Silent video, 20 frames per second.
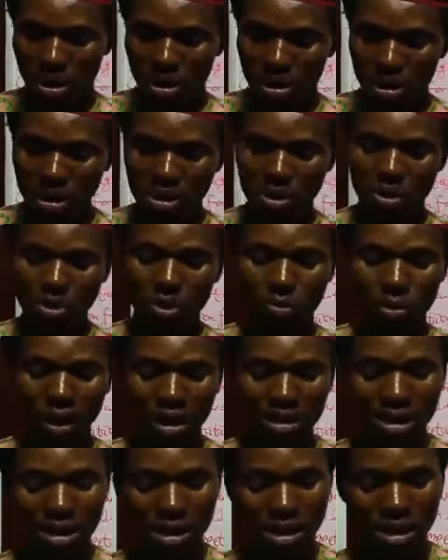These two
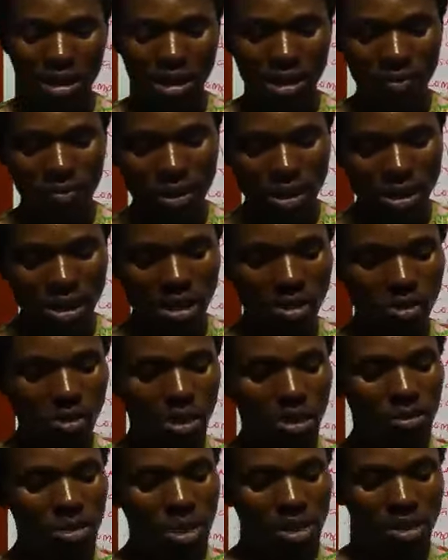practices fit into
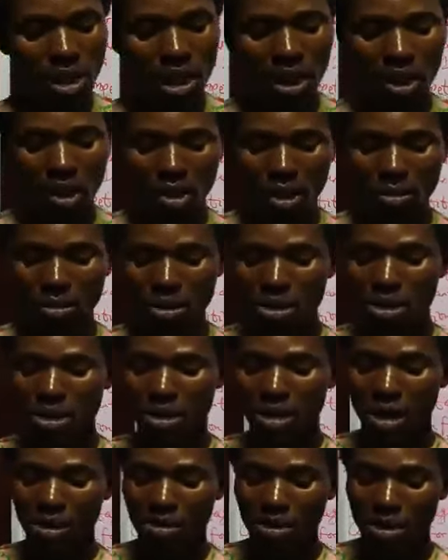the major economic
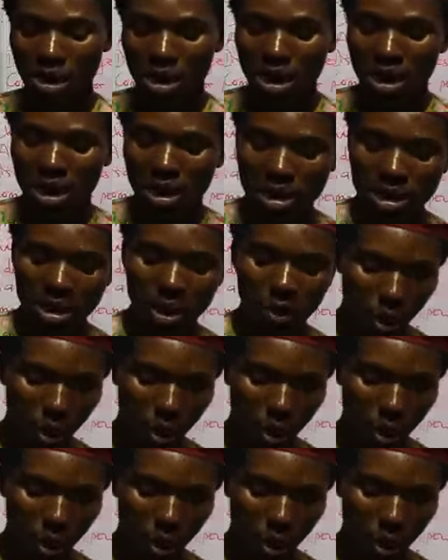systems in the